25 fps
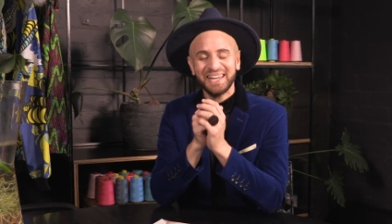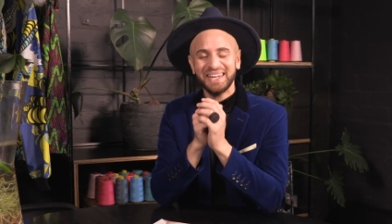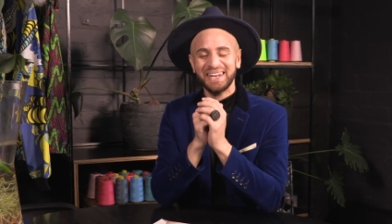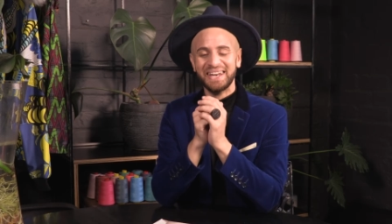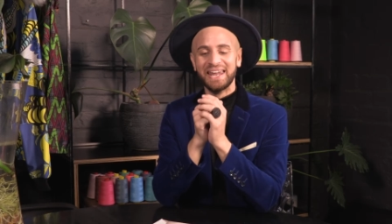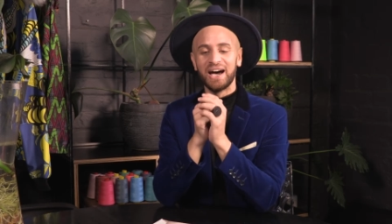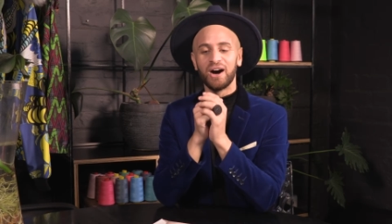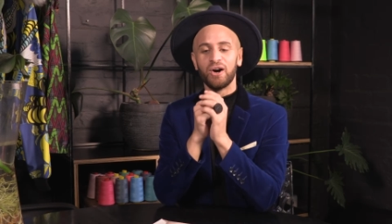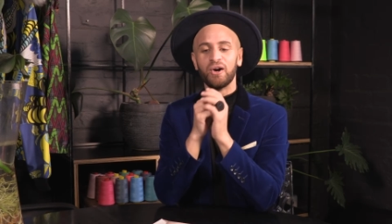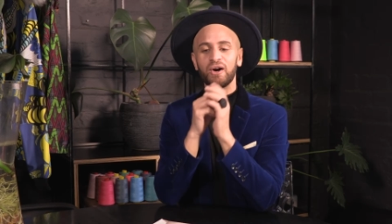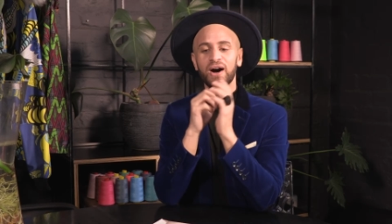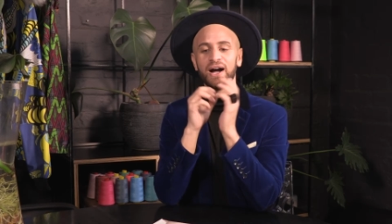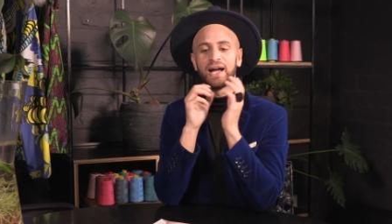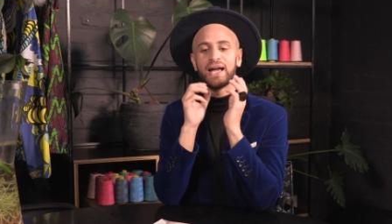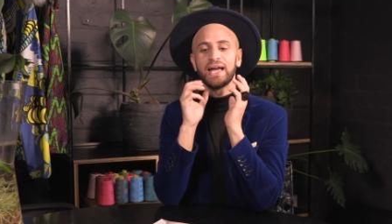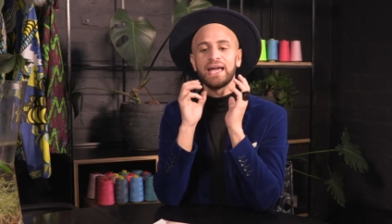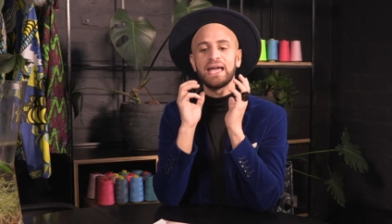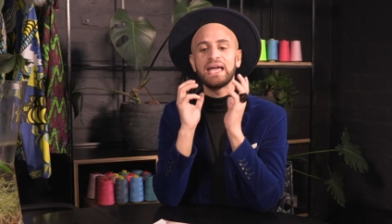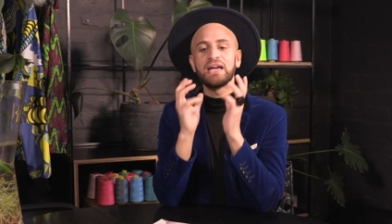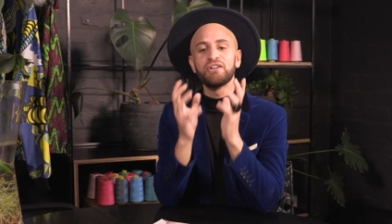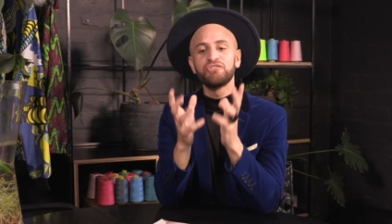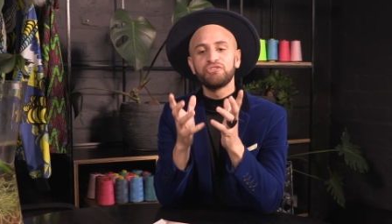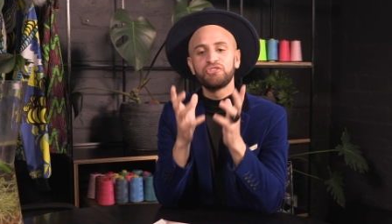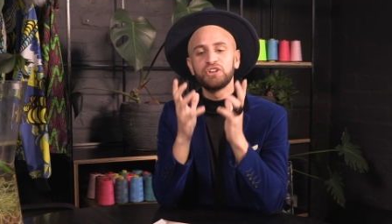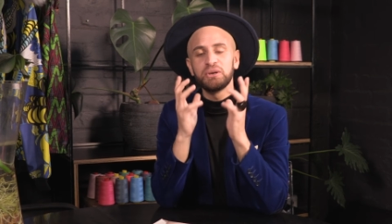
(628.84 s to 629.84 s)
Now,
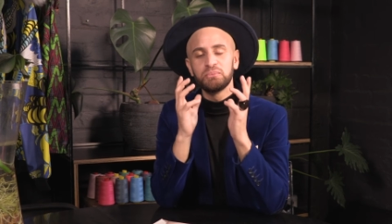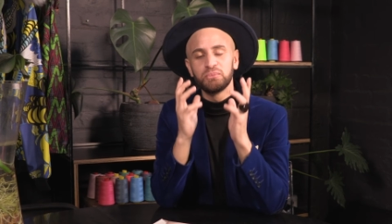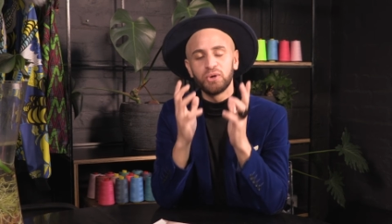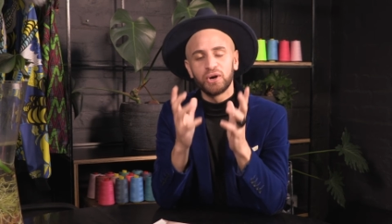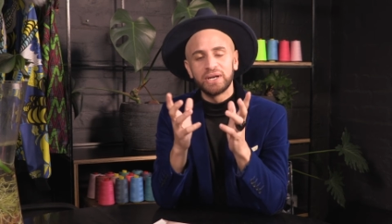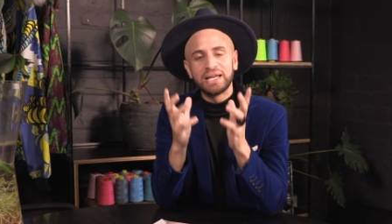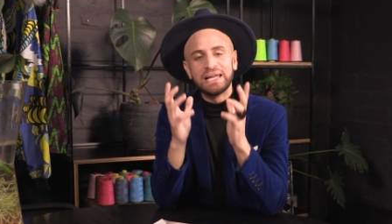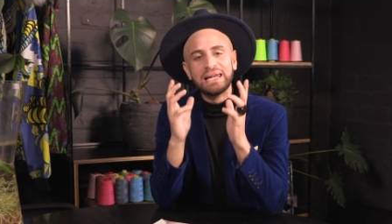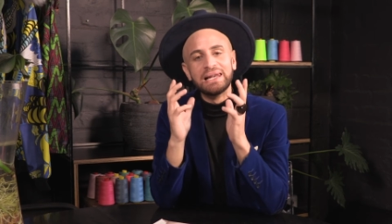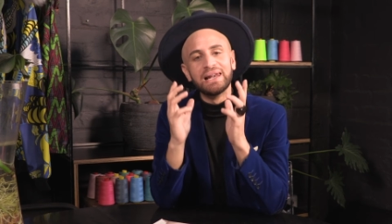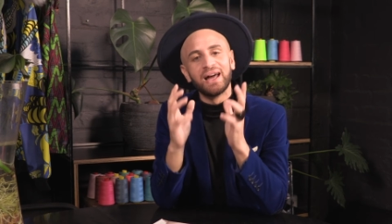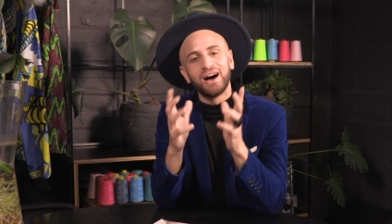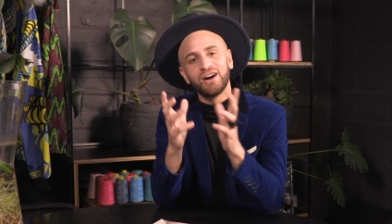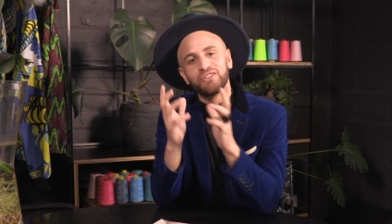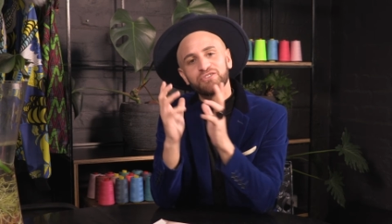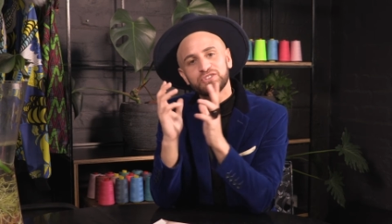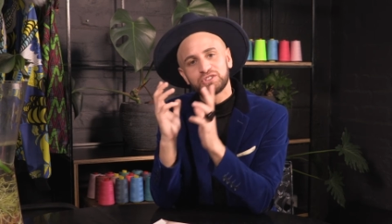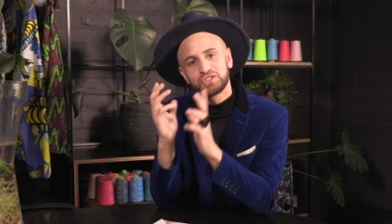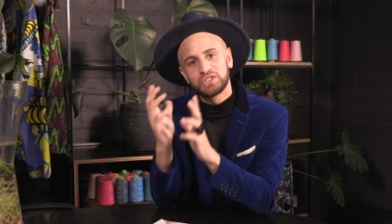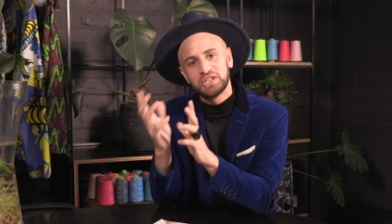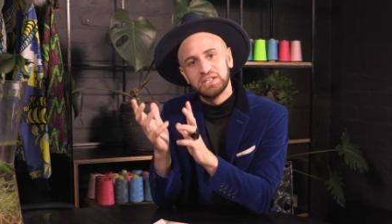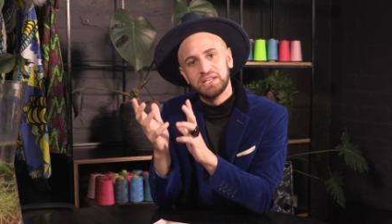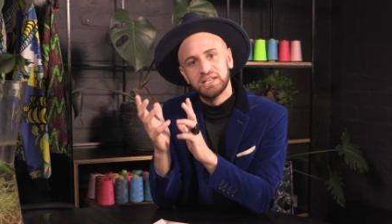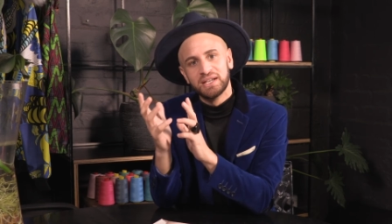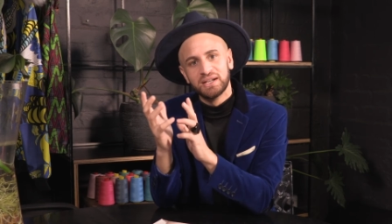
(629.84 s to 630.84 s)
everybody loves
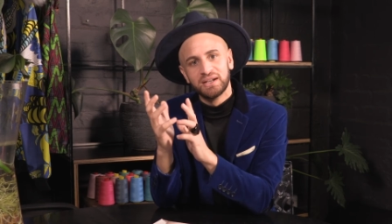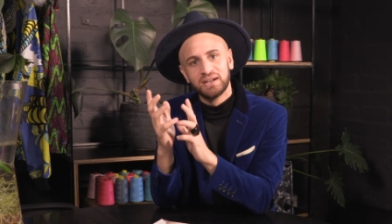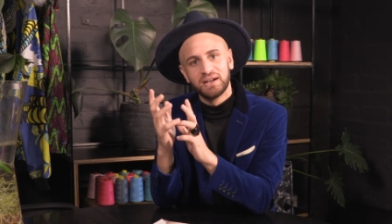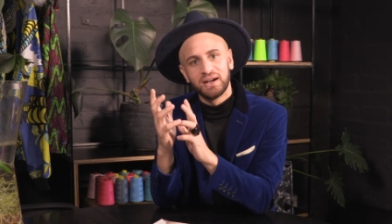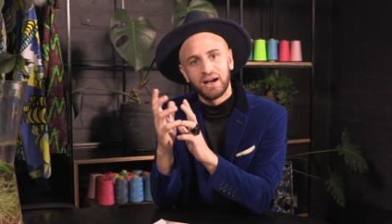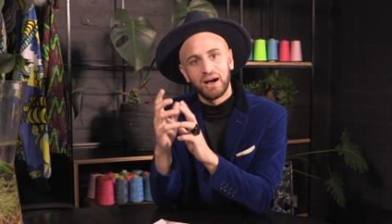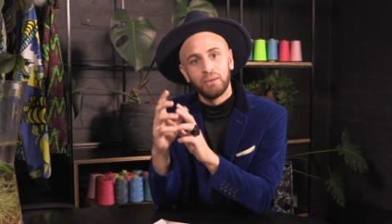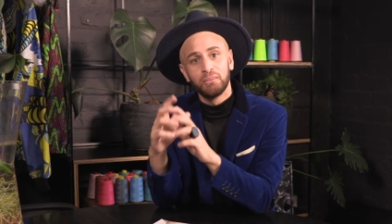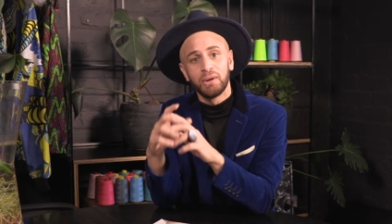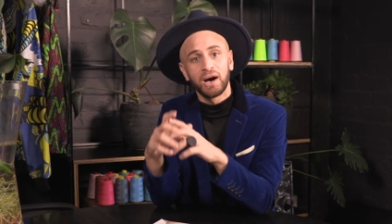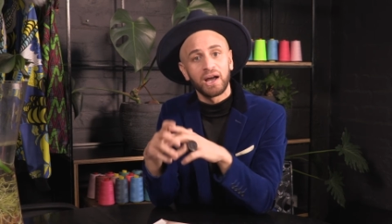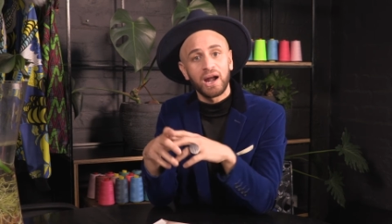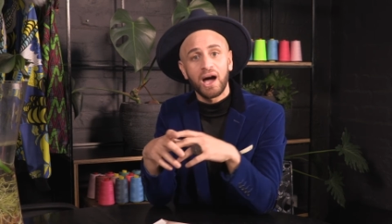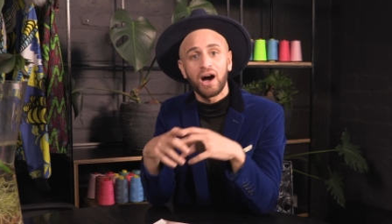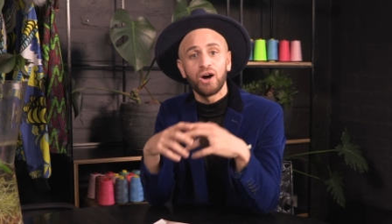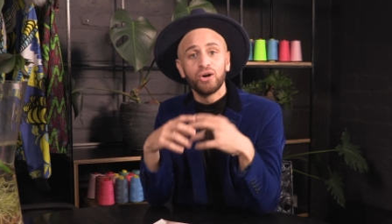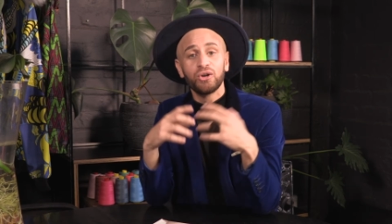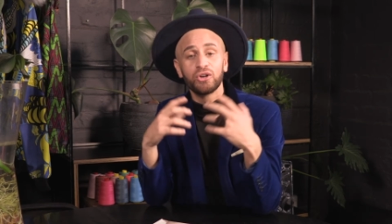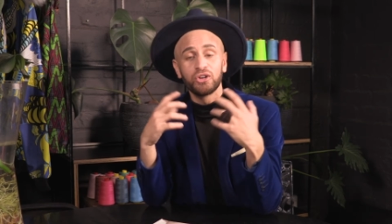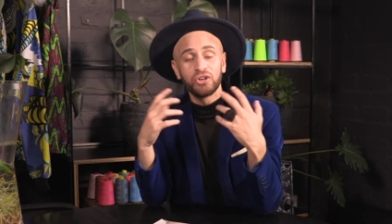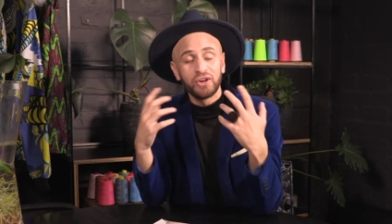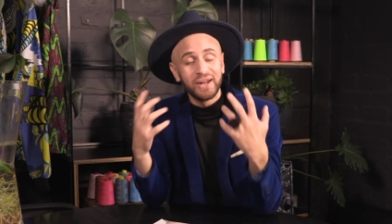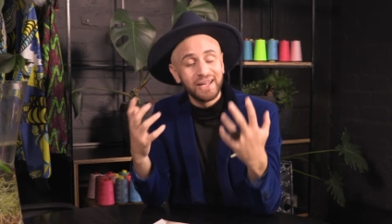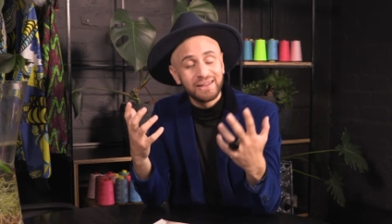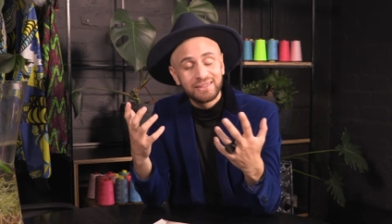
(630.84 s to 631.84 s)
to hear about how
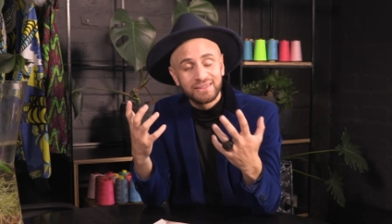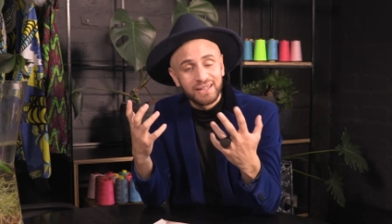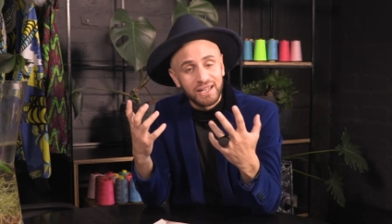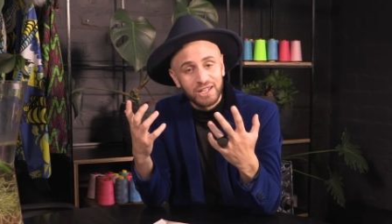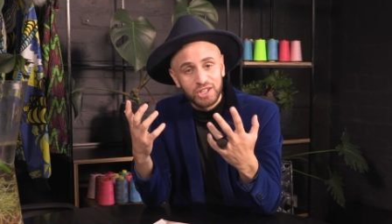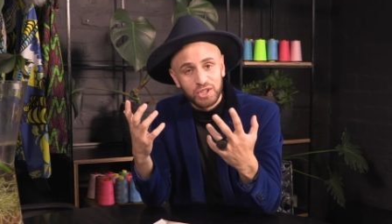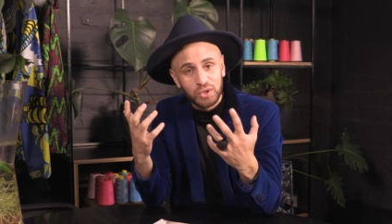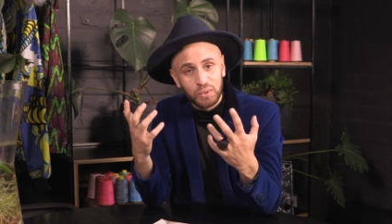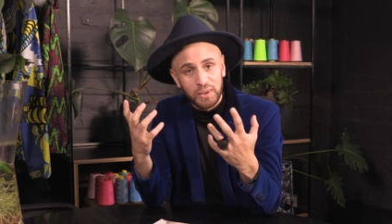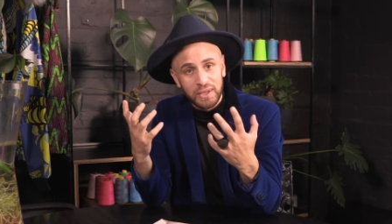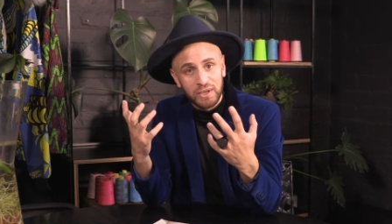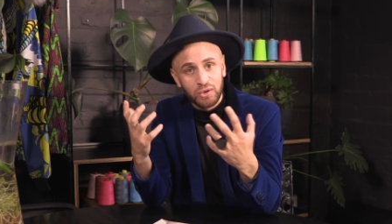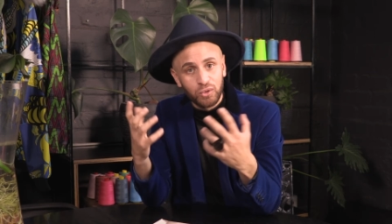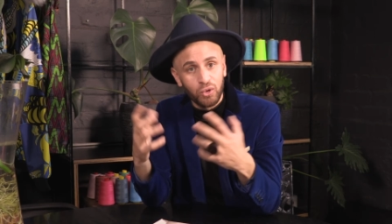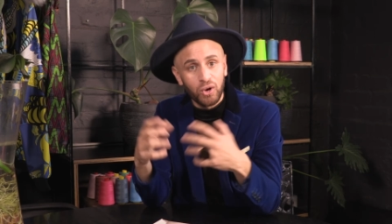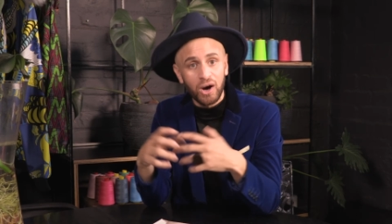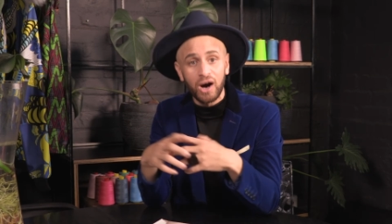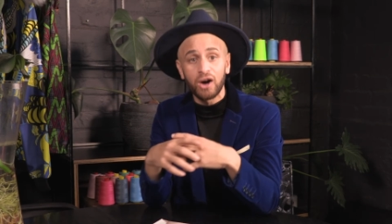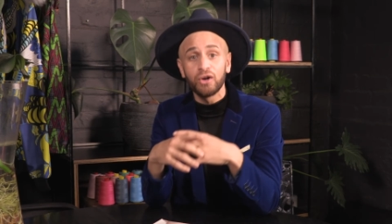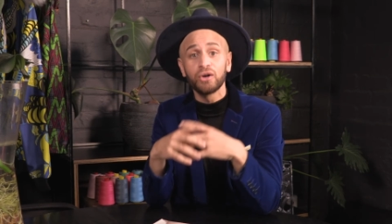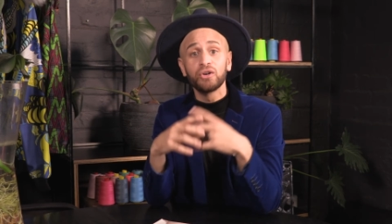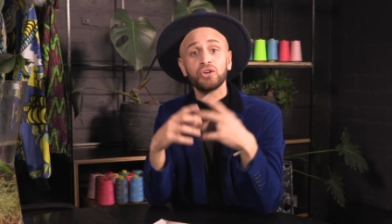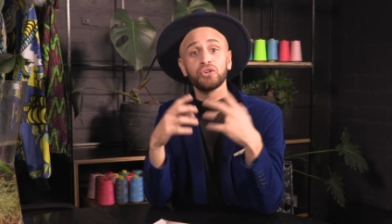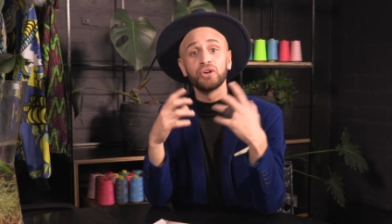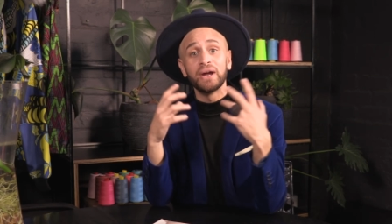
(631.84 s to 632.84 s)
great they're doing or
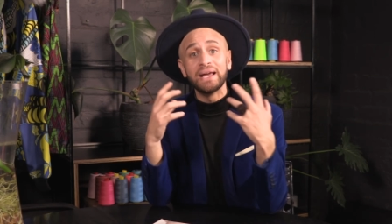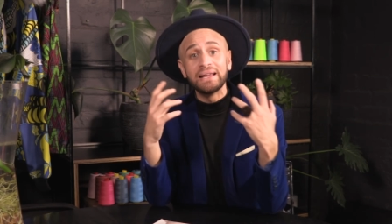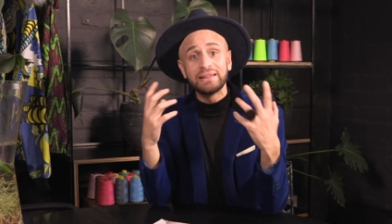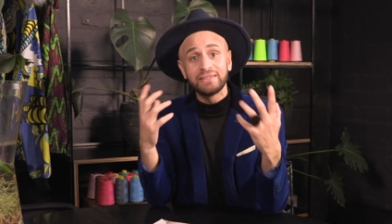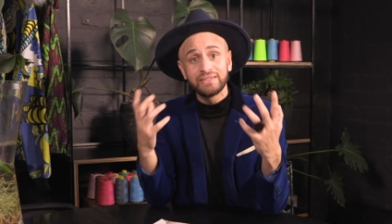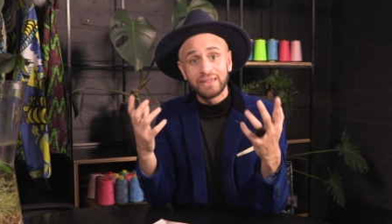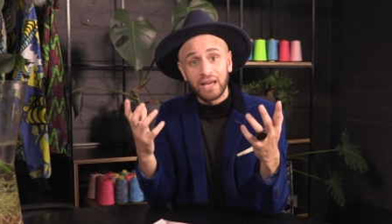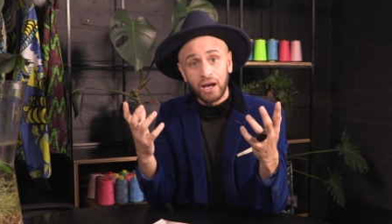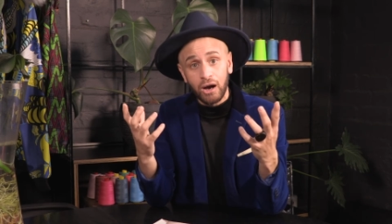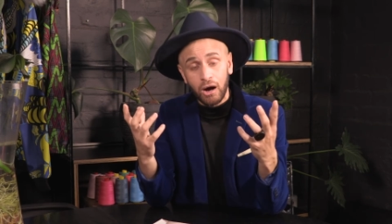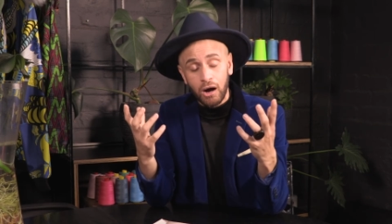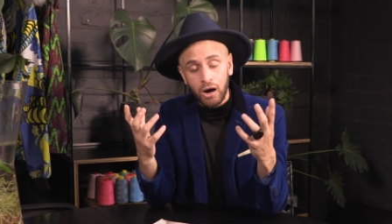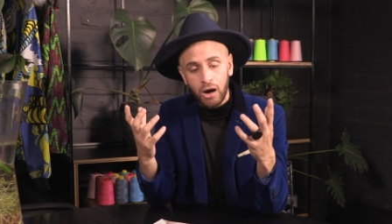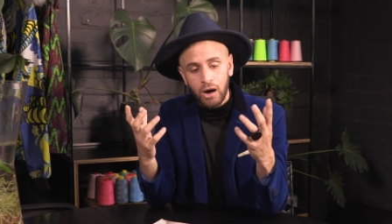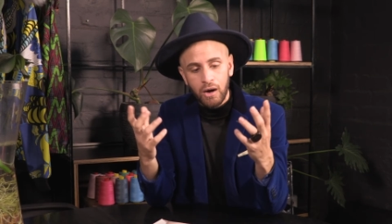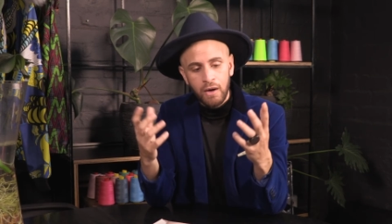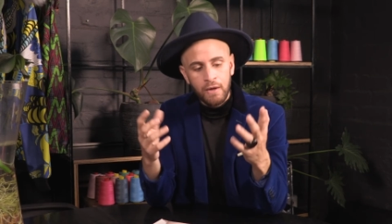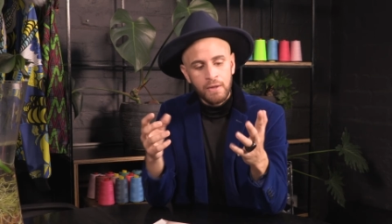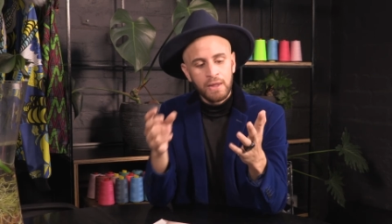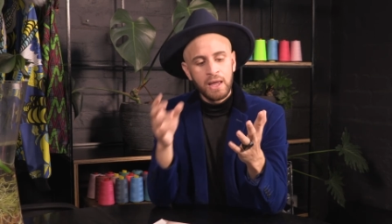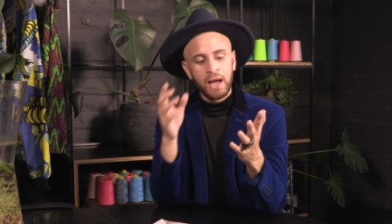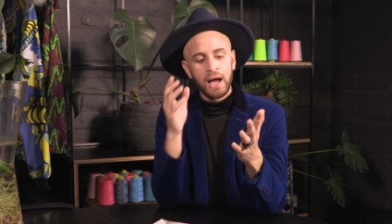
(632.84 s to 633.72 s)
how great they are.